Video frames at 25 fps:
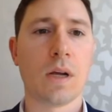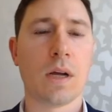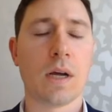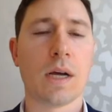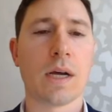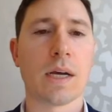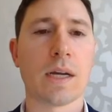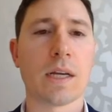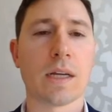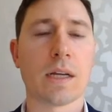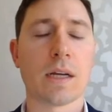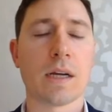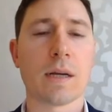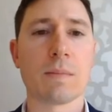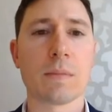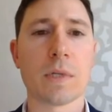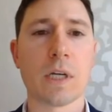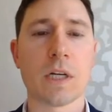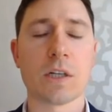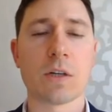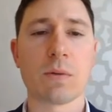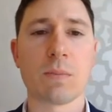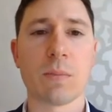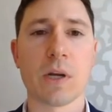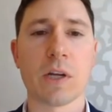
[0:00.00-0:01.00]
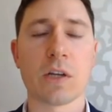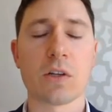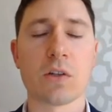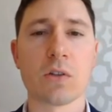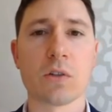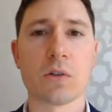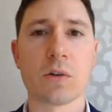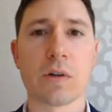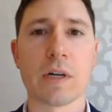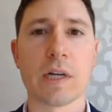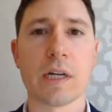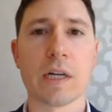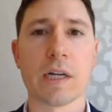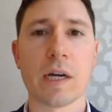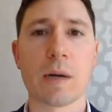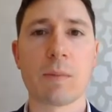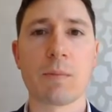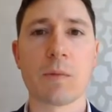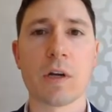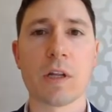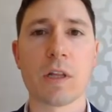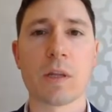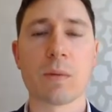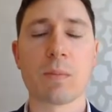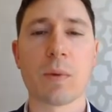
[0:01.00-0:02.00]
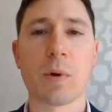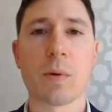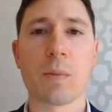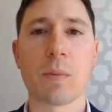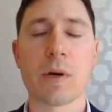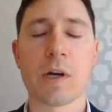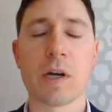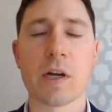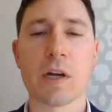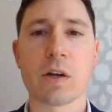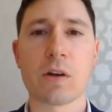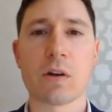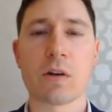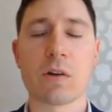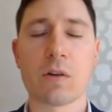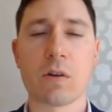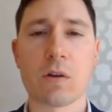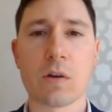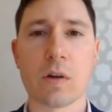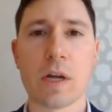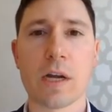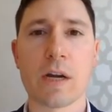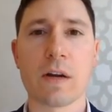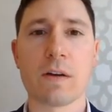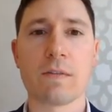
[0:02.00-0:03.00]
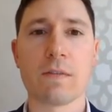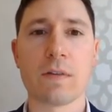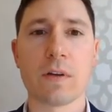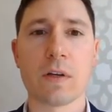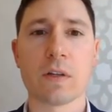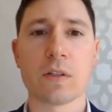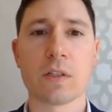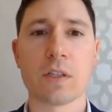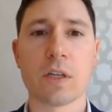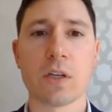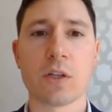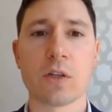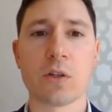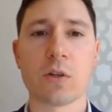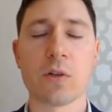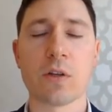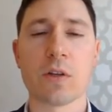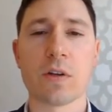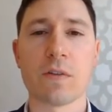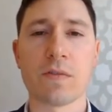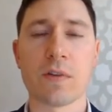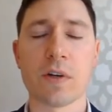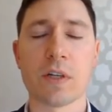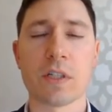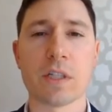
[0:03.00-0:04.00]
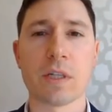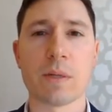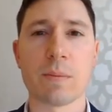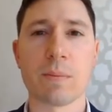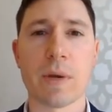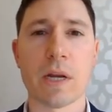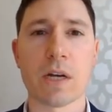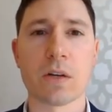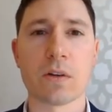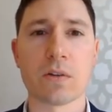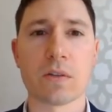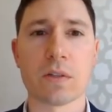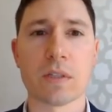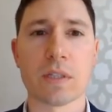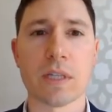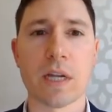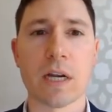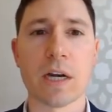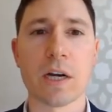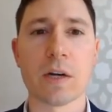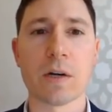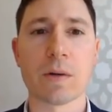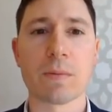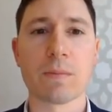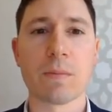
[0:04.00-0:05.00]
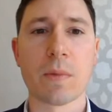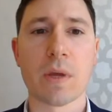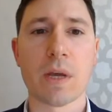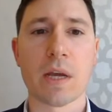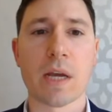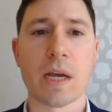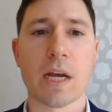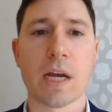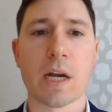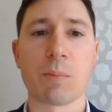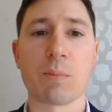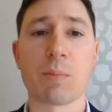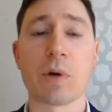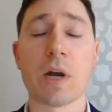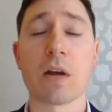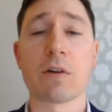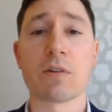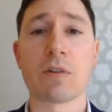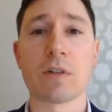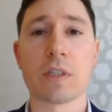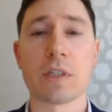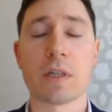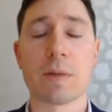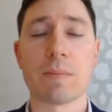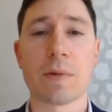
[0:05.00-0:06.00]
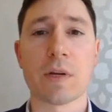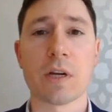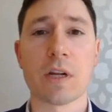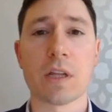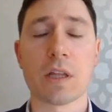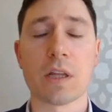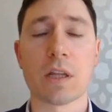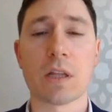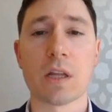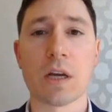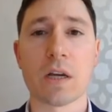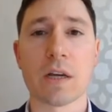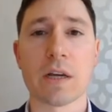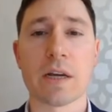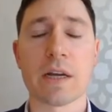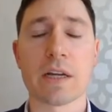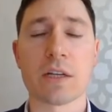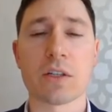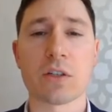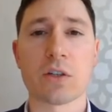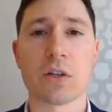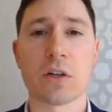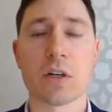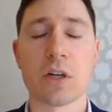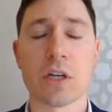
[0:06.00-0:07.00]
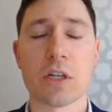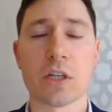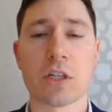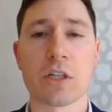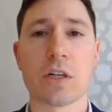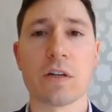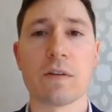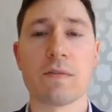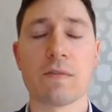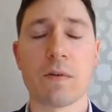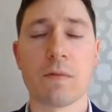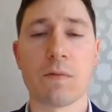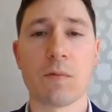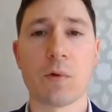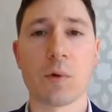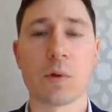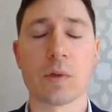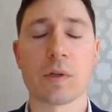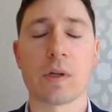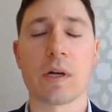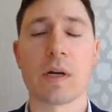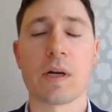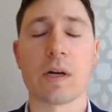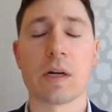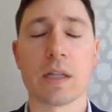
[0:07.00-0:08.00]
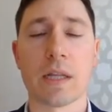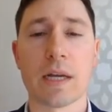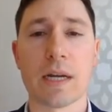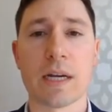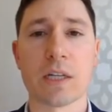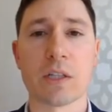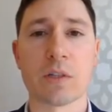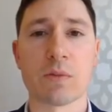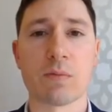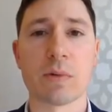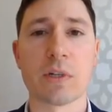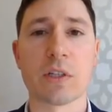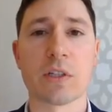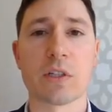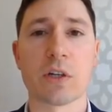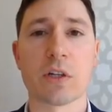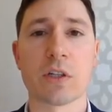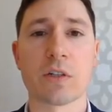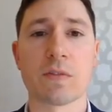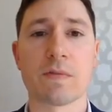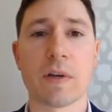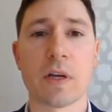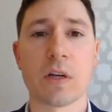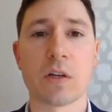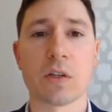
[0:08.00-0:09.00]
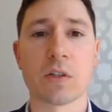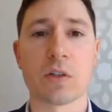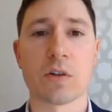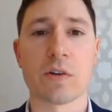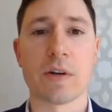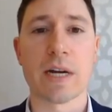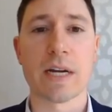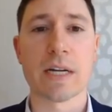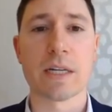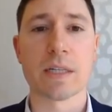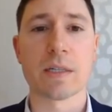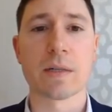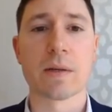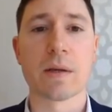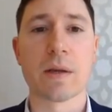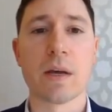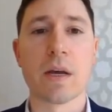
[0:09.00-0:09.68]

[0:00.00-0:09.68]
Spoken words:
Hi, I'm Dr. Michael Dorry. I'm one of the pulmonary and critical care fellows at Duke University Medical Center and a proud recipient of the Lung Cancer Initiative of North Carolina's Research Fellows Grant.